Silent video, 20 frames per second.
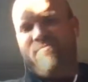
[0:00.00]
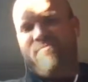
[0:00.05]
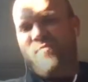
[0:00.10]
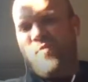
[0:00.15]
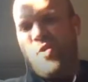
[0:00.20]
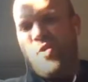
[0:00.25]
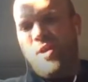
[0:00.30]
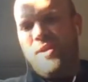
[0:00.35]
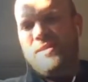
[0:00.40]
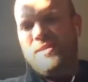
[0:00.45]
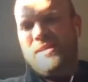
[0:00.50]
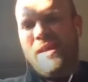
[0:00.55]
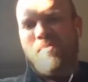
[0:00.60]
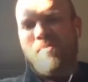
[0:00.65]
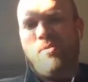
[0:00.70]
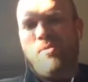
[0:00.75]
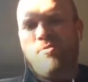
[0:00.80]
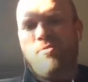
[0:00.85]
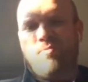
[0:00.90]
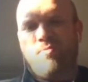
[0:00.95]
for
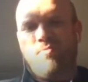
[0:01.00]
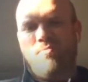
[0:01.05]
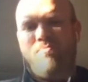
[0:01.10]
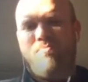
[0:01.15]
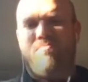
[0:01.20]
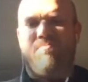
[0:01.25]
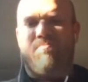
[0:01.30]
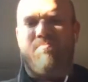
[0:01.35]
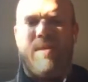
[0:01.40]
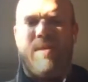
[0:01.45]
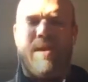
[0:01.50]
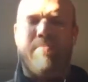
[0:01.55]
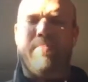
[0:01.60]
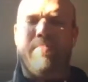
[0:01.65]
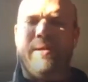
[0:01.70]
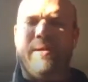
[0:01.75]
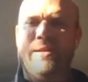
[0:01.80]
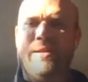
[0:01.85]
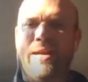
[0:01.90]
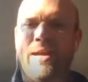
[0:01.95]
example, a
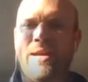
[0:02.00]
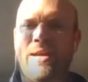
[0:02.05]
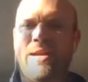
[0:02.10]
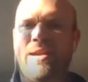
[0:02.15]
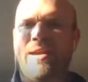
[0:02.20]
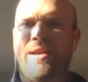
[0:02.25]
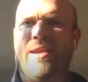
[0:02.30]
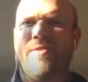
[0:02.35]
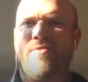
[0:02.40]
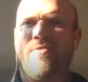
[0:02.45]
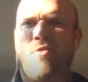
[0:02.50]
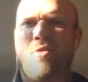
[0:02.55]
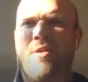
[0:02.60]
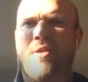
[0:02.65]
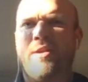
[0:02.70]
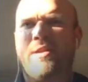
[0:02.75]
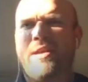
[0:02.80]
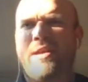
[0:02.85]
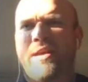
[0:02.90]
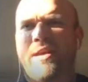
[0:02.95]
building in, in a
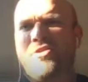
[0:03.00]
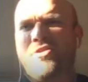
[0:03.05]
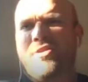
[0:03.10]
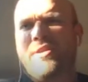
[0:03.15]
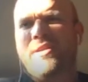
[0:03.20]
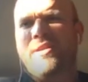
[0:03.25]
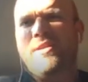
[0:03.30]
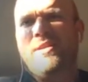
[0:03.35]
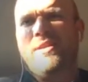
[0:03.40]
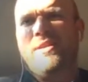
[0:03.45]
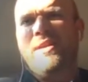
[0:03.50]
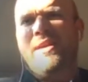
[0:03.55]
foreign country.